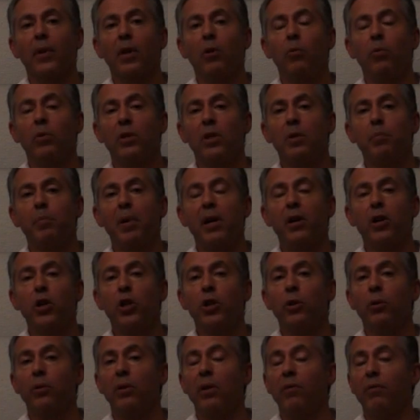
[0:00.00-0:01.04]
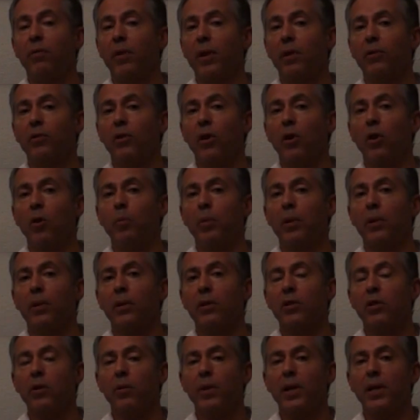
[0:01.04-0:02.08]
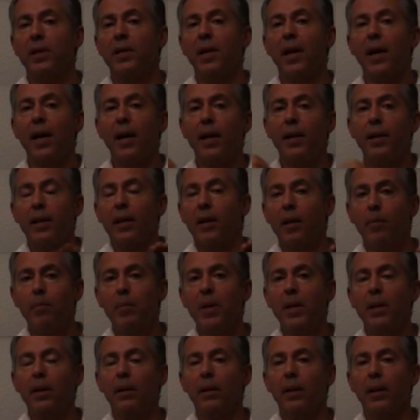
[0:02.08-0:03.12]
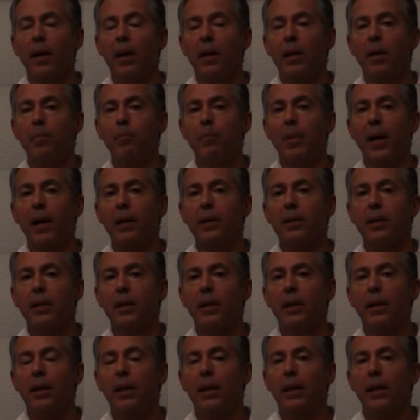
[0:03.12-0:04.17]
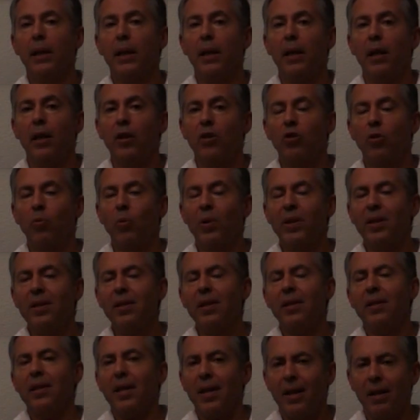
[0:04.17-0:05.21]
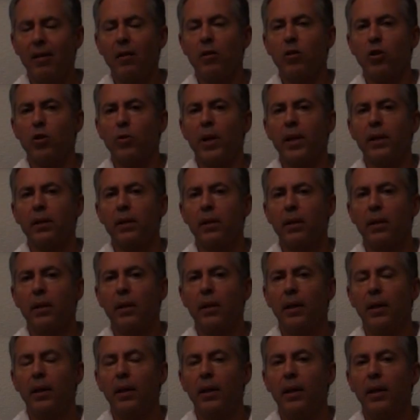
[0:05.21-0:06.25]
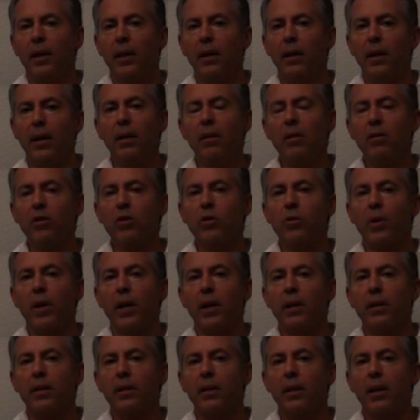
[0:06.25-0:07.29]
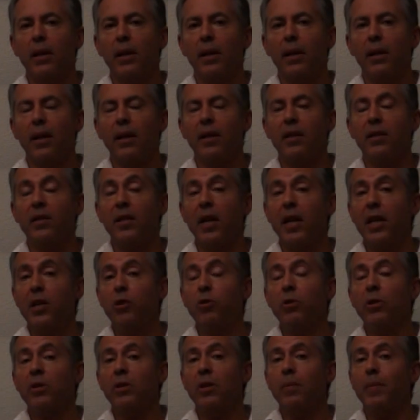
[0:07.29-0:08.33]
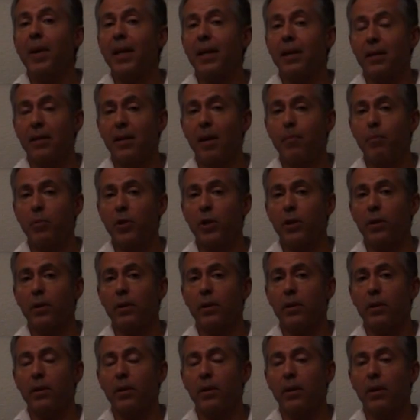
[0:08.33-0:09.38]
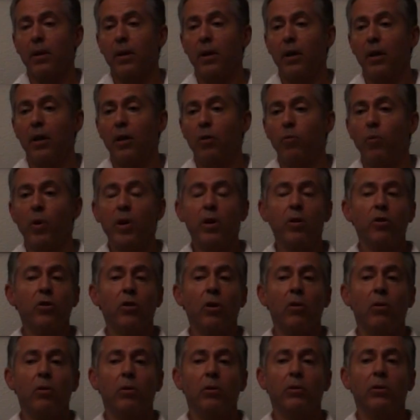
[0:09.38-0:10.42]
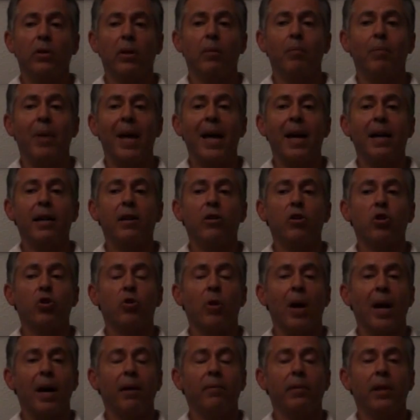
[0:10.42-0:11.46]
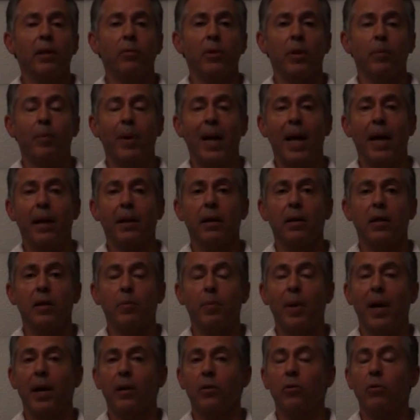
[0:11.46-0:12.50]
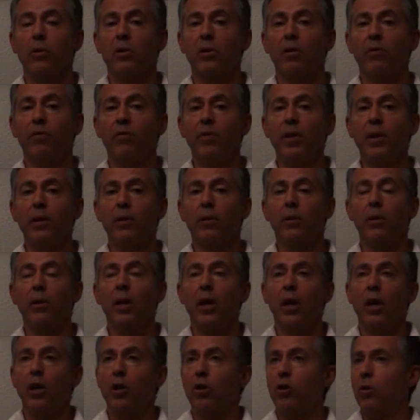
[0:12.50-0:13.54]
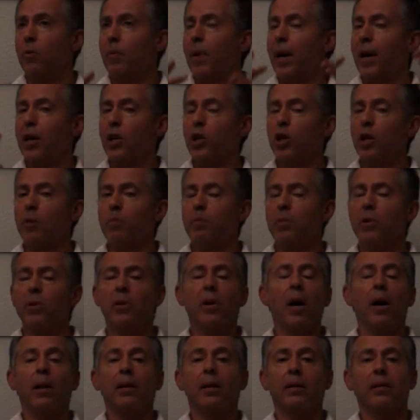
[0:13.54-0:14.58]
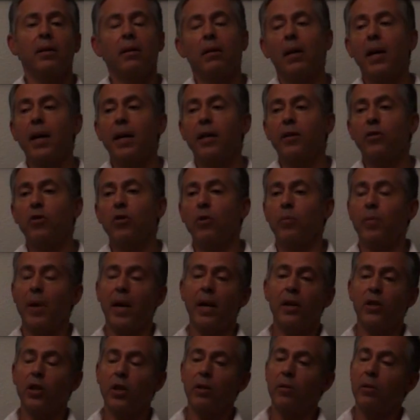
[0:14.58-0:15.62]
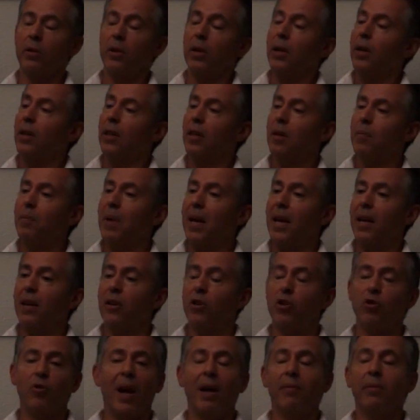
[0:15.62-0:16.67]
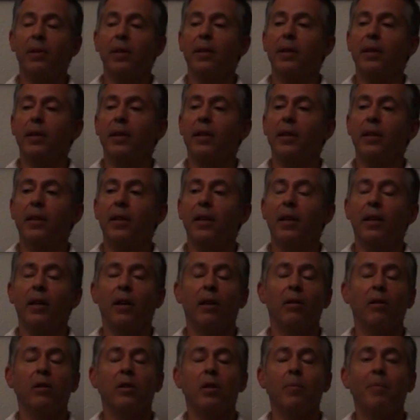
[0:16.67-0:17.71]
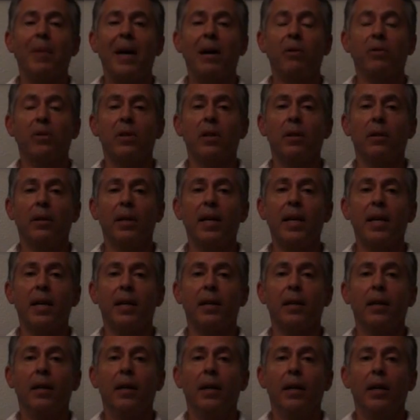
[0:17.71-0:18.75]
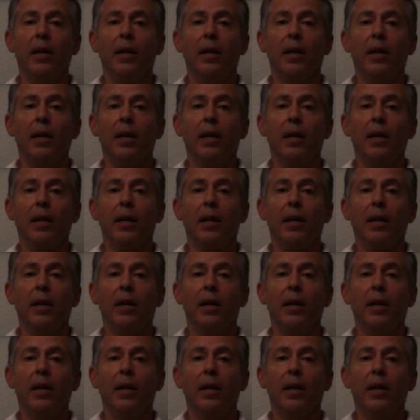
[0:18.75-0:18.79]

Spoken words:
was his parachute that failed to open, so he died immediately on impact. So what does this illustrate? It illustrates that it's dangerous to make assumptions. When you're told a man is traveling with a pack on his back towards a field, you imagine bucolic delights. You imagine the man traveling along a mountain lane